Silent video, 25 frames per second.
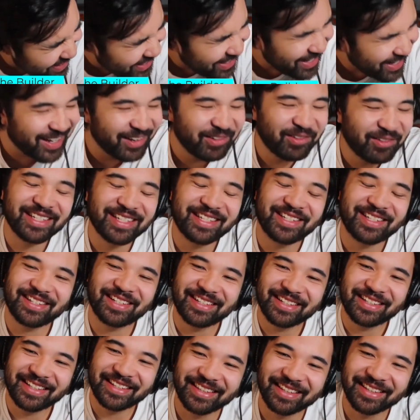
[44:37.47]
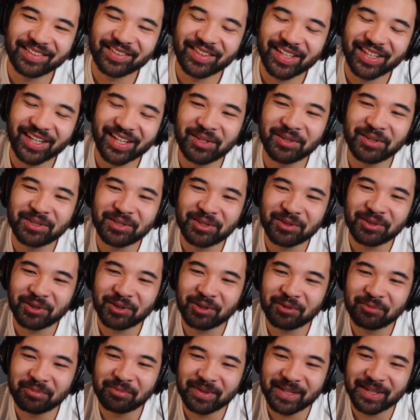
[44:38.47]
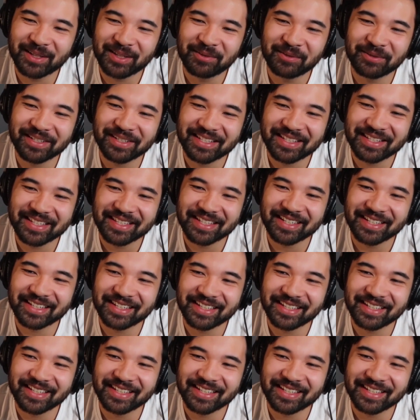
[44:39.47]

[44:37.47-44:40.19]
I went to the Lego store opening with